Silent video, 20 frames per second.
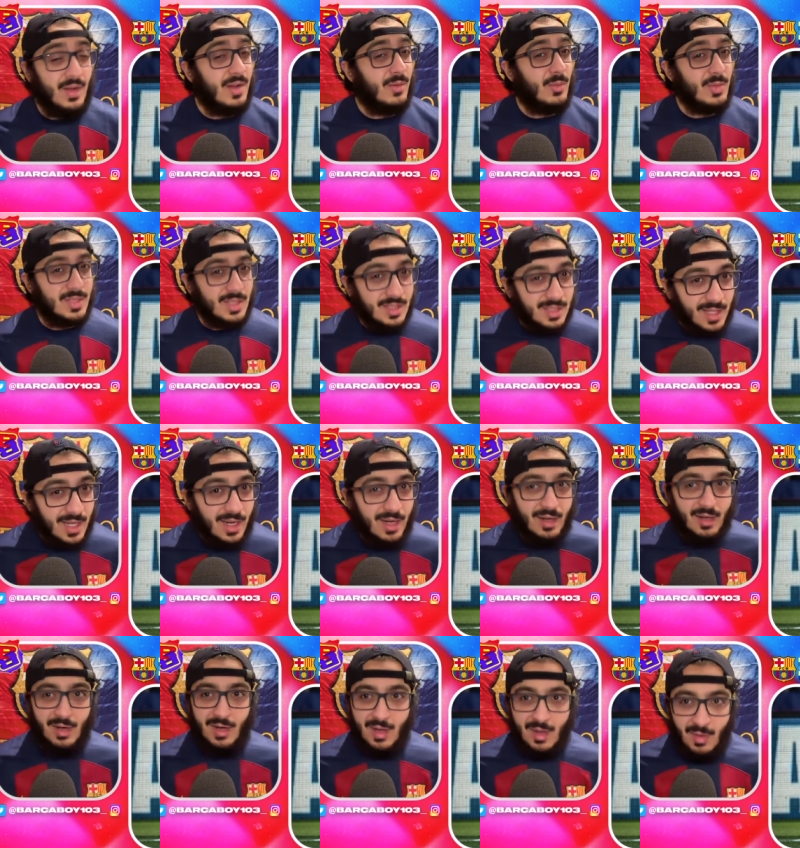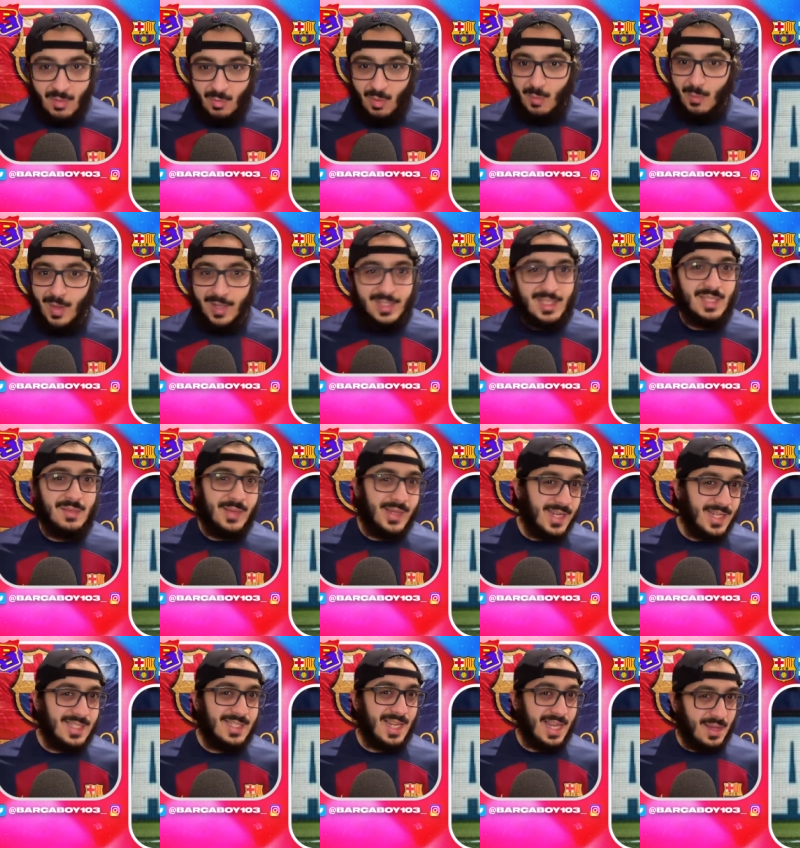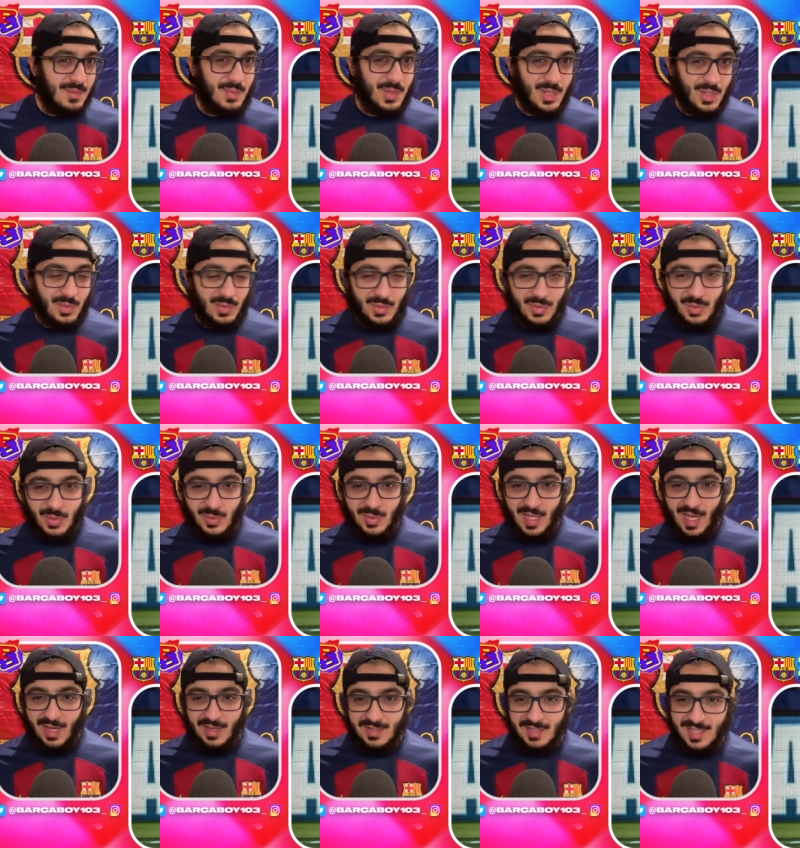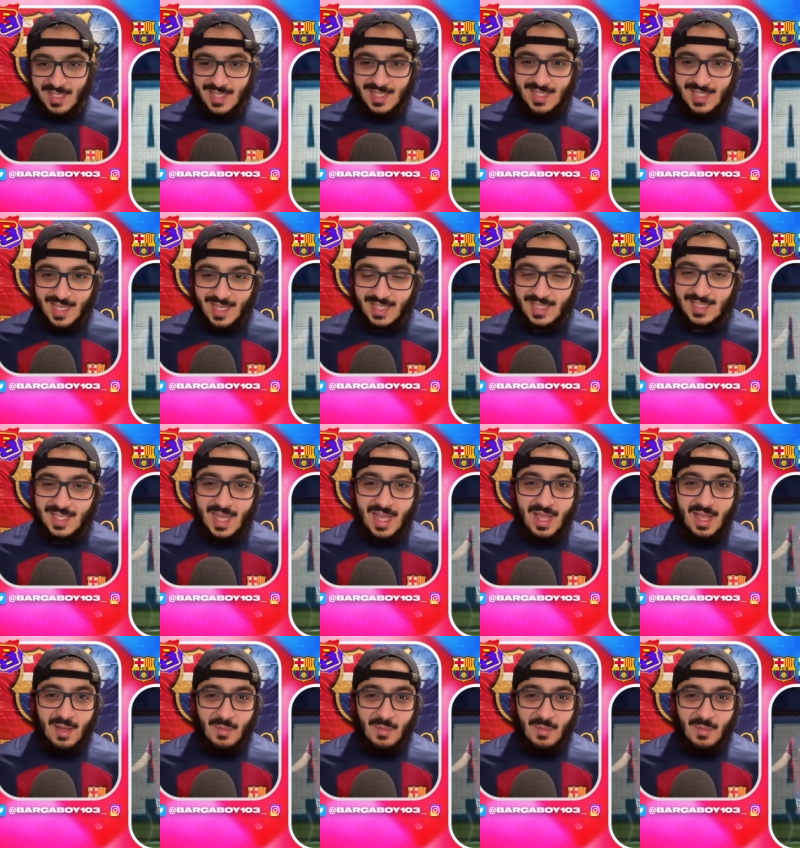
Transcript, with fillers: I wasn't there when Messi made his debut in 2006,